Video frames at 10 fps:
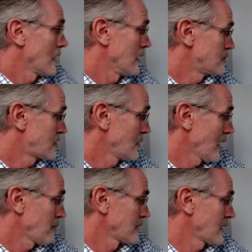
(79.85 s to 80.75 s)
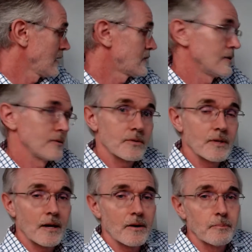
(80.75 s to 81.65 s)
to applications
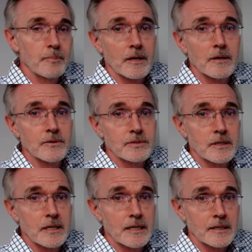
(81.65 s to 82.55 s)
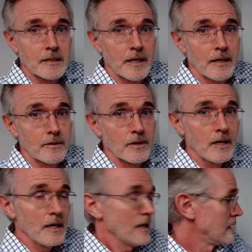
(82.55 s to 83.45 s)
that are being hosted in the cloud.
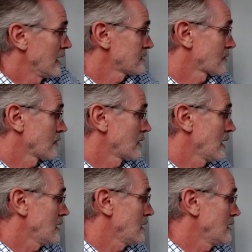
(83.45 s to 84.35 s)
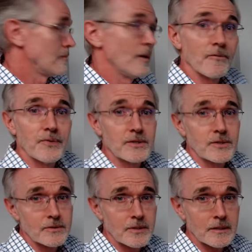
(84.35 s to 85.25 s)
And that's created some
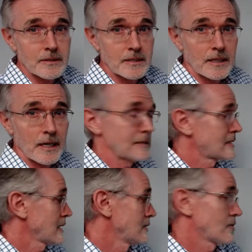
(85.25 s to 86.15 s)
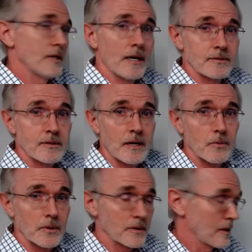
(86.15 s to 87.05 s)
inefficiencies in today's centralized
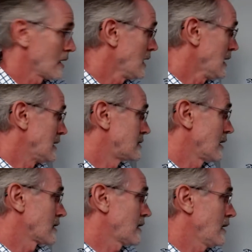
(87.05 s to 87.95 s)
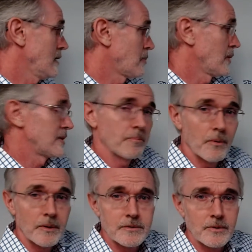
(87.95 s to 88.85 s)
networking. Dedicated
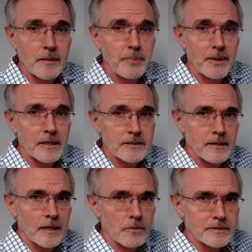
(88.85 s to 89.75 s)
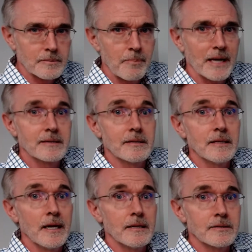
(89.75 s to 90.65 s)
point-to-points or MPLS networks back to the
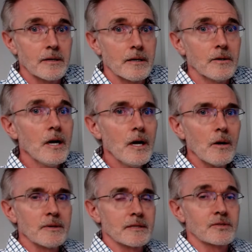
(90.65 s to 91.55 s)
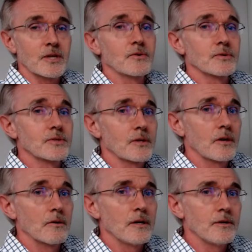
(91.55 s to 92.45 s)
data center with a central
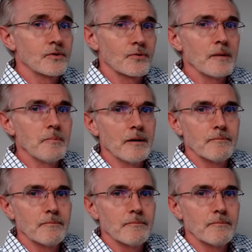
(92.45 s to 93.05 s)
security treatment